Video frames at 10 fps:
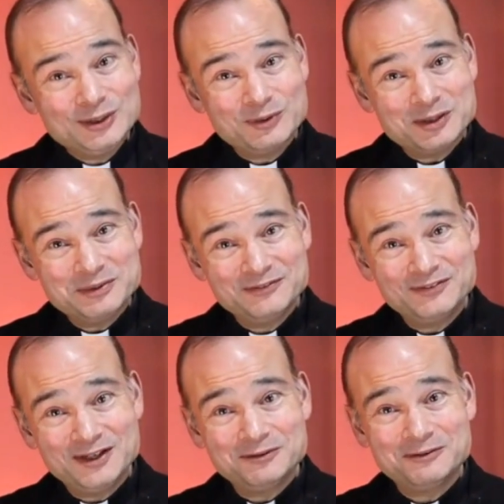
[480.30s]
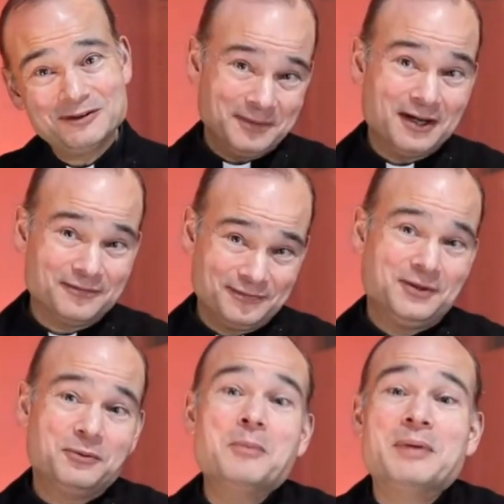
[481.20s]
want to be a follower of
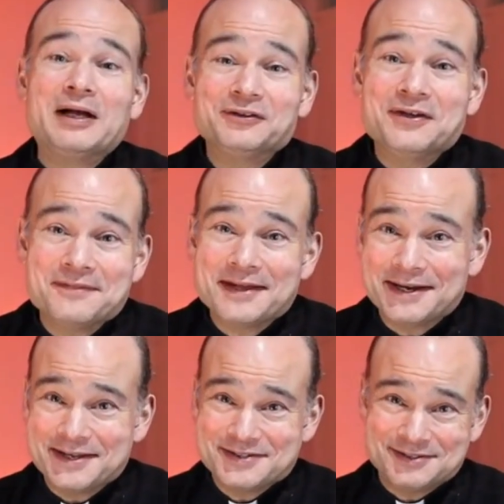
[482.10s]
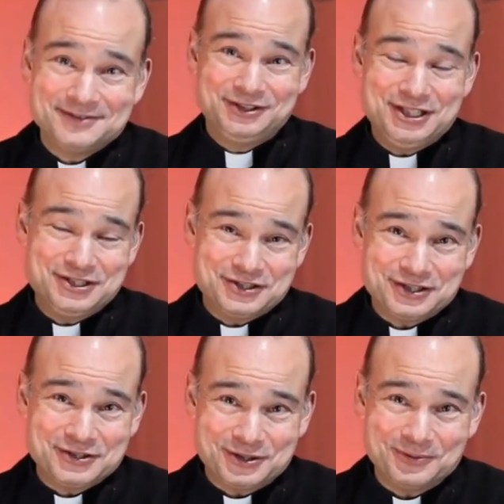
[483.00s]
the rebellion that is Jesus
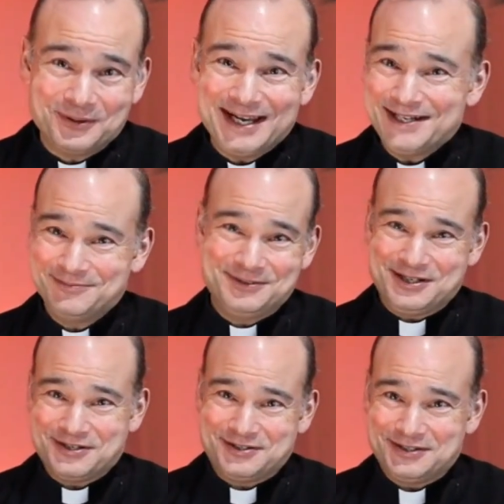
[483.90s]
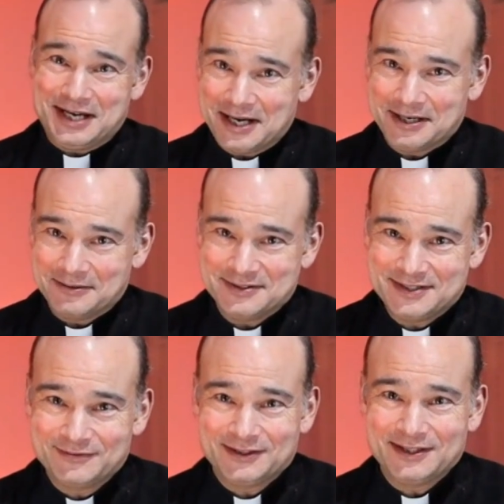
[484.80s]
in a certain way, because, yeah, he was
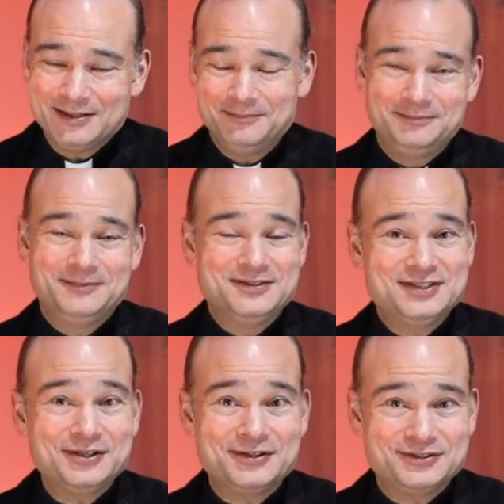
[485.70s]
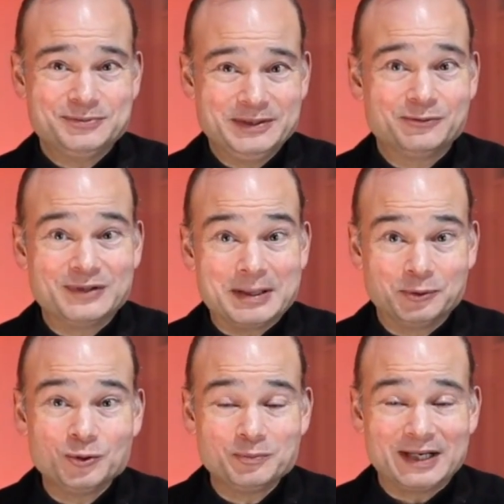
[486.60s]
definitely considered to be a
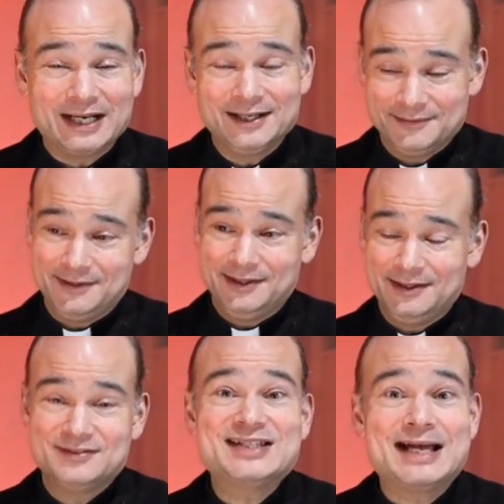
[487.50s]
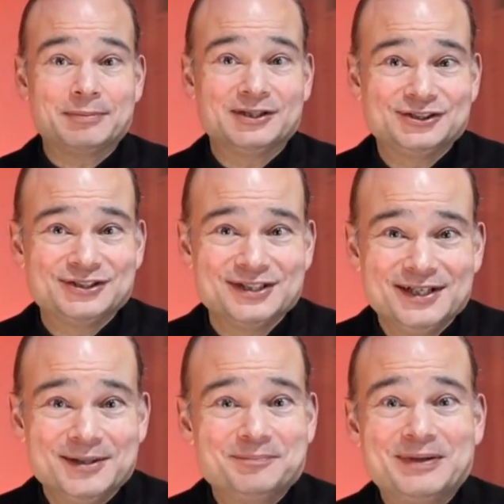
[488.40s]
rebel by the established
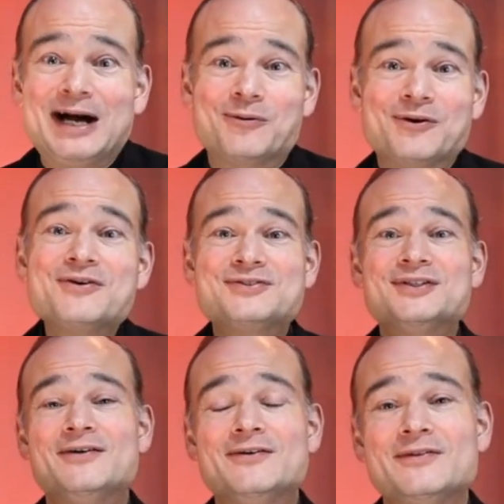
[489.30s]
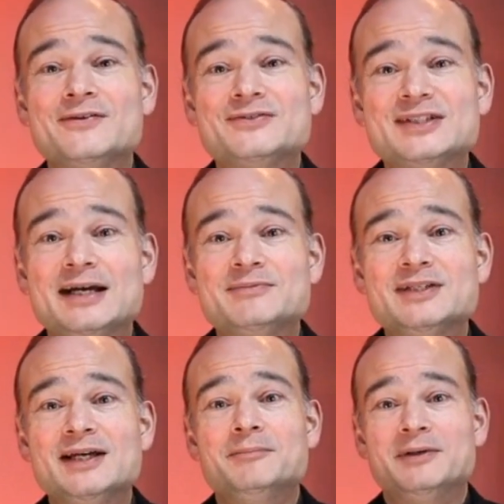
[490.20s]
powers of those times.
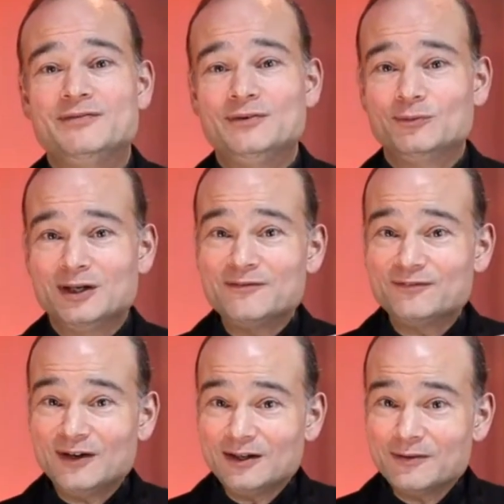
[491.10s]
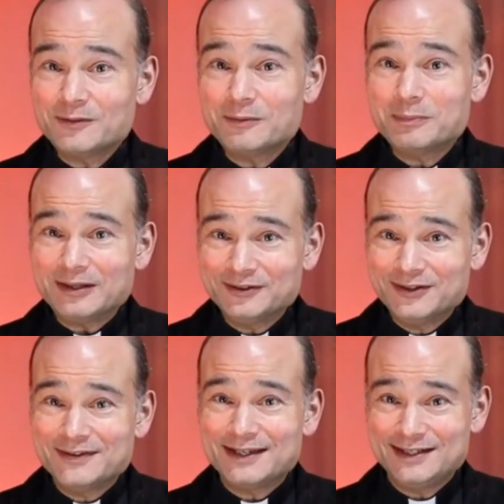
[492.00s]
But if you want to follow the
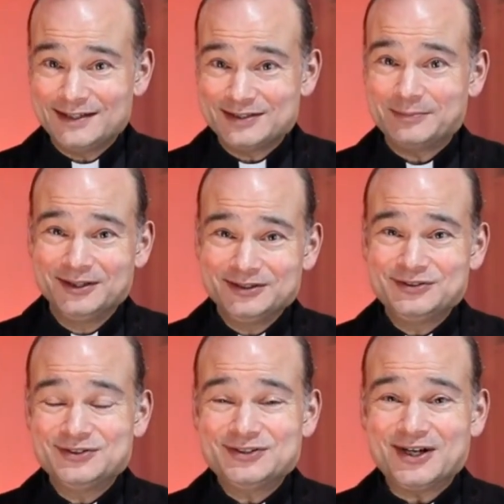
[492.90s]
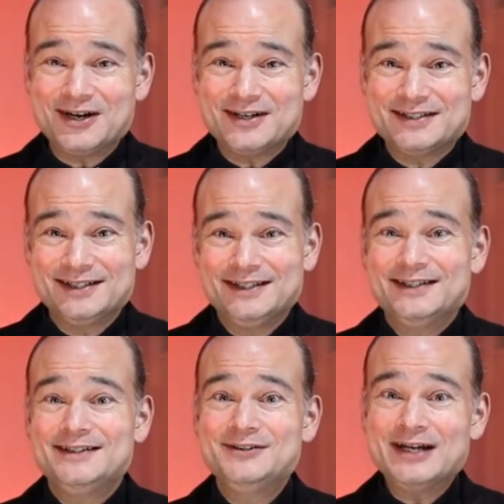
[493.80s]
rebellion that he is about to start,
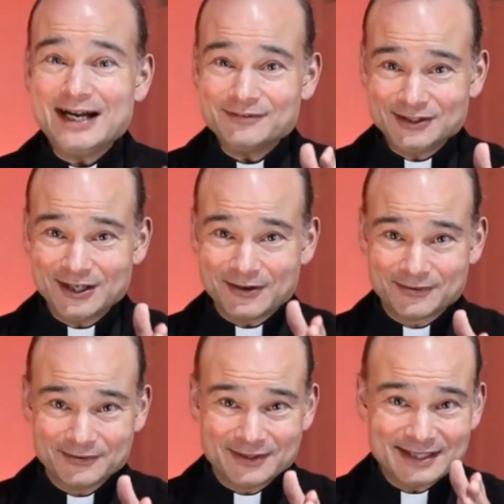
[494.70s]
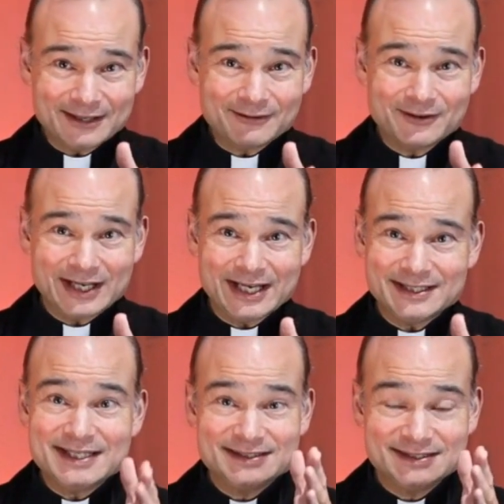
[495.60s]
you have to go through the narrow gate.
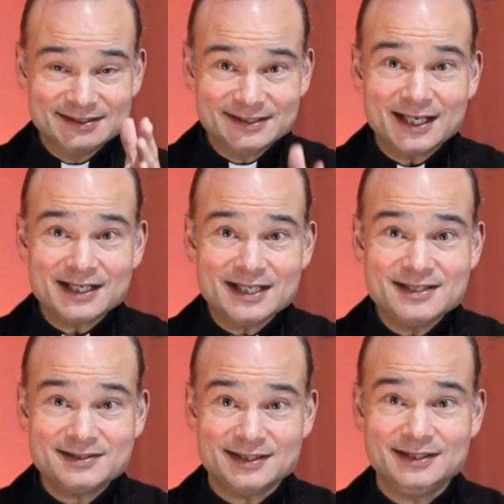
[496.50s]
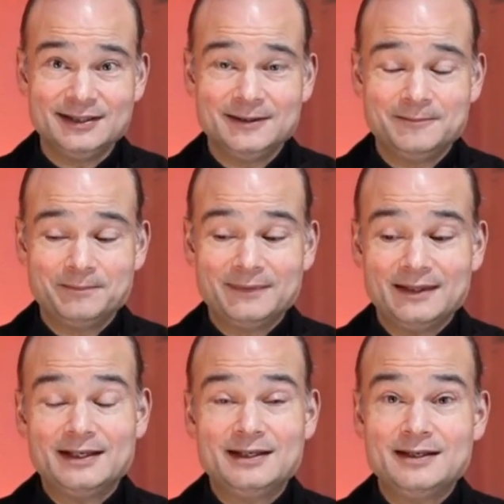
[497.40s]
It's not easy.
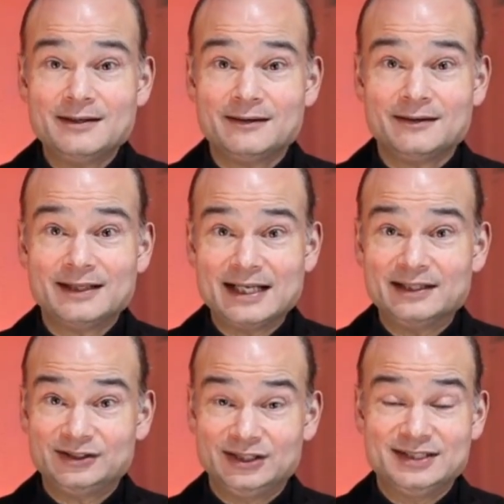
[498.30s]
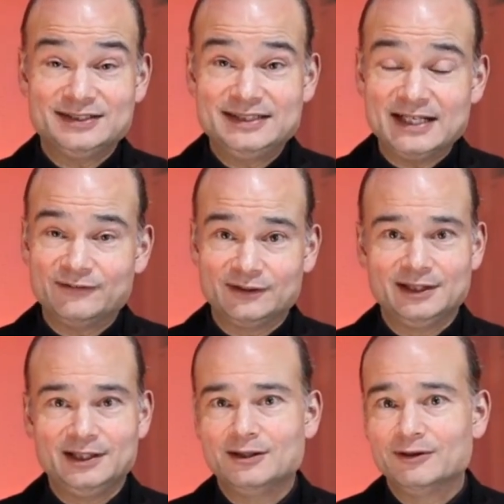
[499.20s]
And here, Cassian is
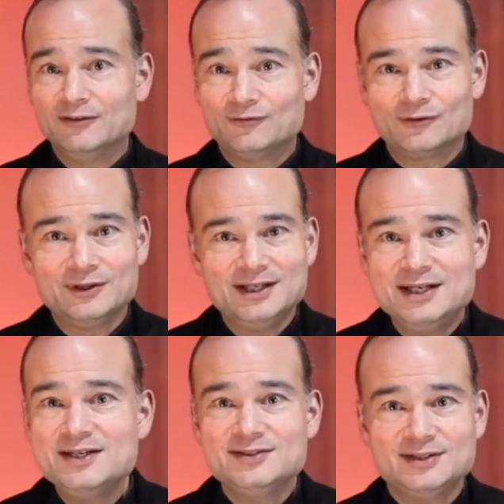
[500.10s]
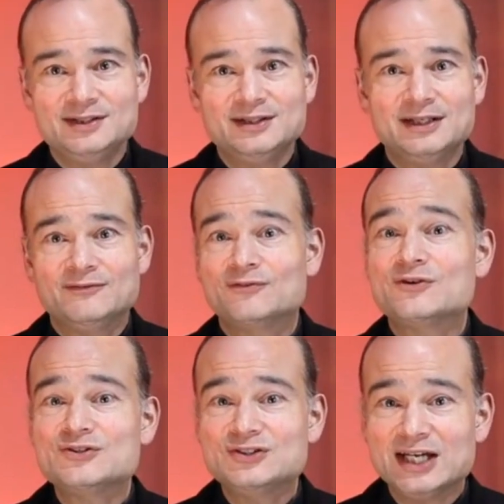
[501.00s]
definitely going for easy and for
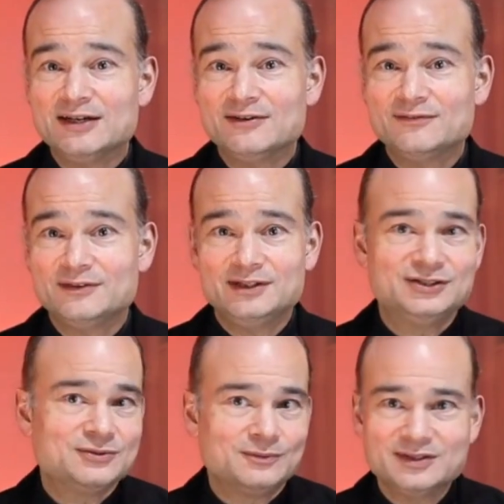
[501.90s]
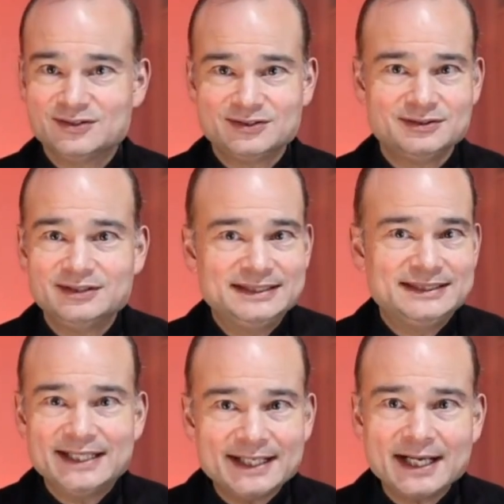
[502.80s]
safe. He just wants to
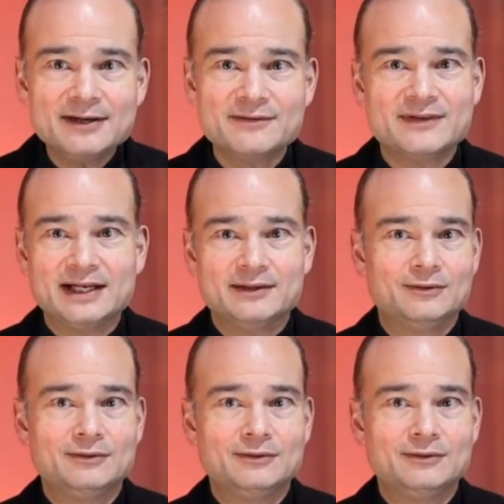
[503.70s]
get out of that